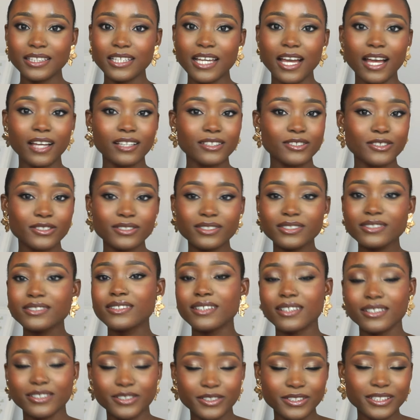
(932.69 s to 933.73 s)
Yeah,
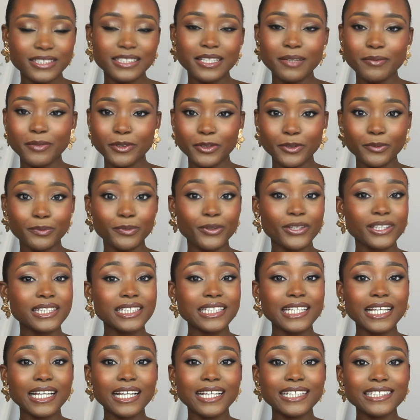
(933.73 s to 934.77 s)
just let me know. But
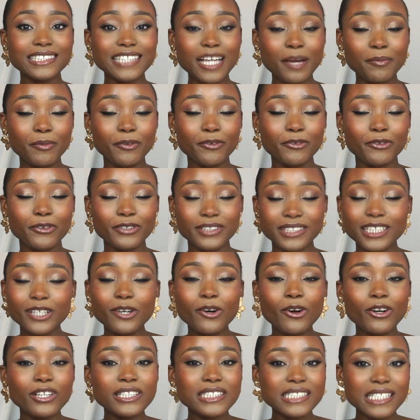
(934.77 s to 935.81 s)
the type of the
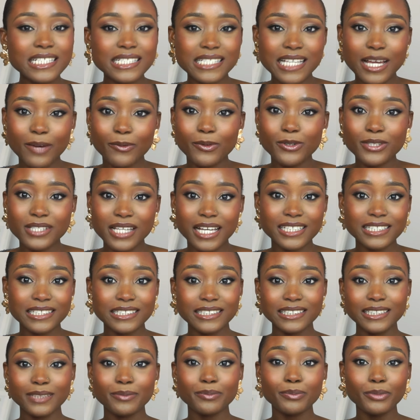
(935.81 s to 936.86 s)
contents I want to
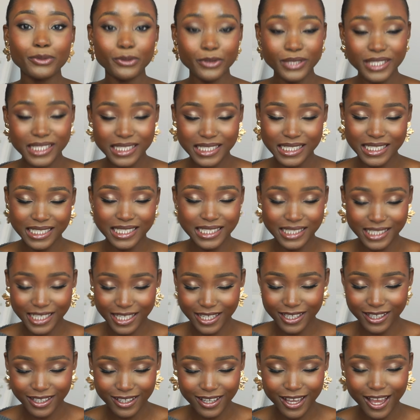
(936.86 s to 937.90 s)
actually post this
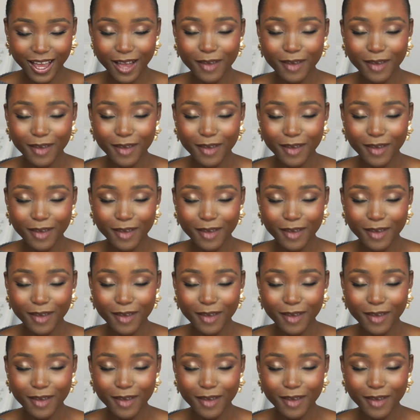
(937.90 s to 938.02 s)
year,